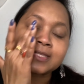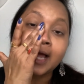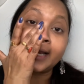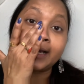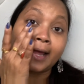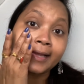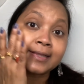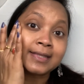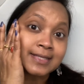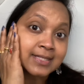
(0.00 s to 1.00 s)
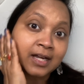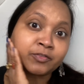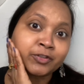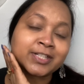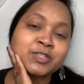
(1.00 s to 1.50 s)
I like this
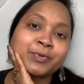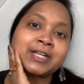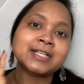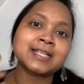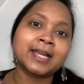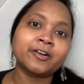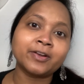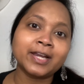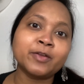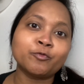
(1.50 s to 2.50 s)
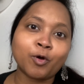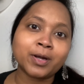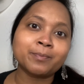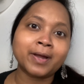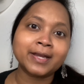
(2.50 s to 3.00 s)
coverage because I really
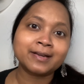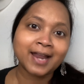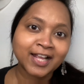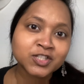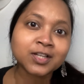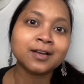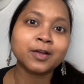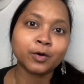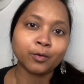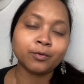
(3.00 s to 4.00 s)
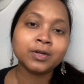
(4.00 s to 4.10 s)
want my natural glow